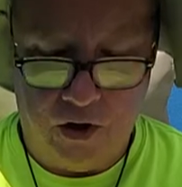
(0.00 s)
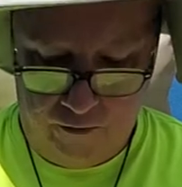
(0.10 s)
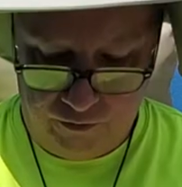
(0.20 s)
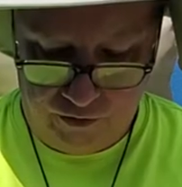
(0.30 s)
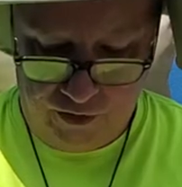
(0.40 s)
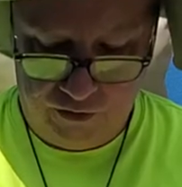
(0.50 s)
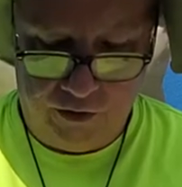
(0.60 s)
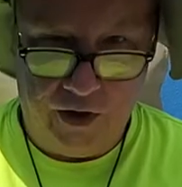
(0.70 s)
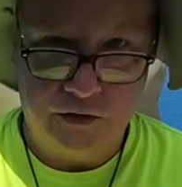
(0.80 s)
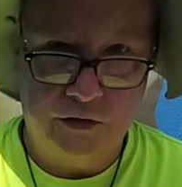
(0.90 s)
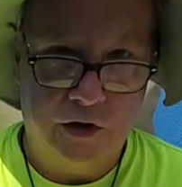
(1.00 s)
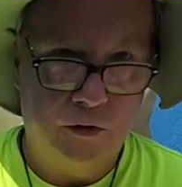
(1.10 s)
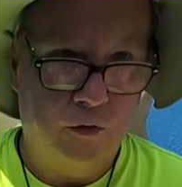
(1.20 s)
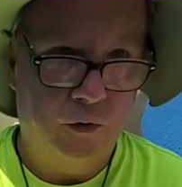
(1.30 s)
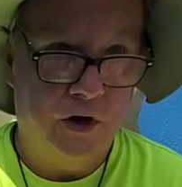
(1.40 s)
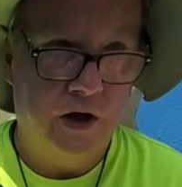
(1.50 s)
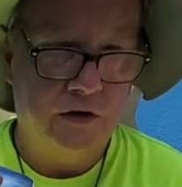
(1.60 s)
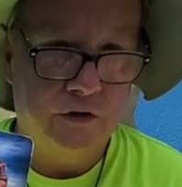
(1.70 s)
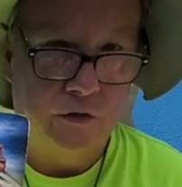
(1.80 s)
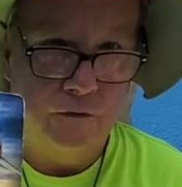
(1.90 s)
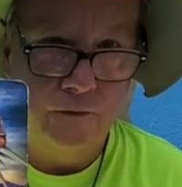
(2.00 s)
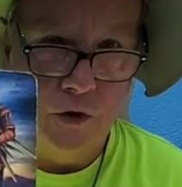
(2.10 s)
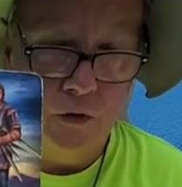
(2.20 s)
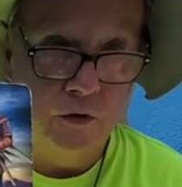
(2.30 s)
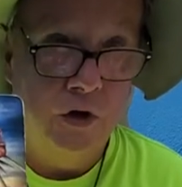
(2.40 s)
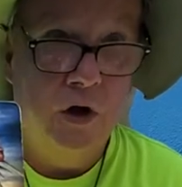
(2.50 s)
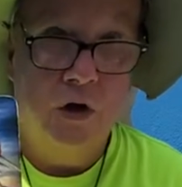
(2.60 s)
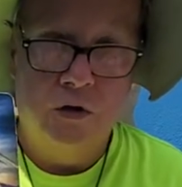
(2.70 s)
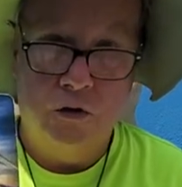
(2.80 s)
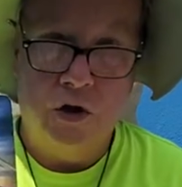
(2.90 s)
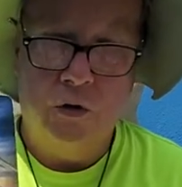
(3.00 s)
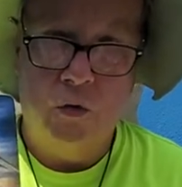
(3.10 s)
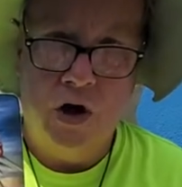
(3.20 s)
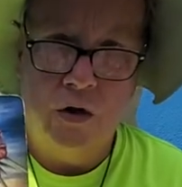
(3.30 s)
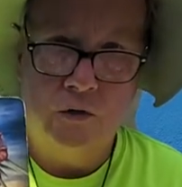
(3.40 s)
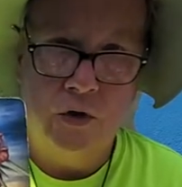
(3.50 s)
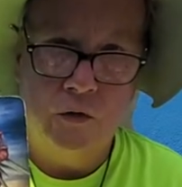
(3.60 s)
conversation last night with my ex on the phone, you're like, wow,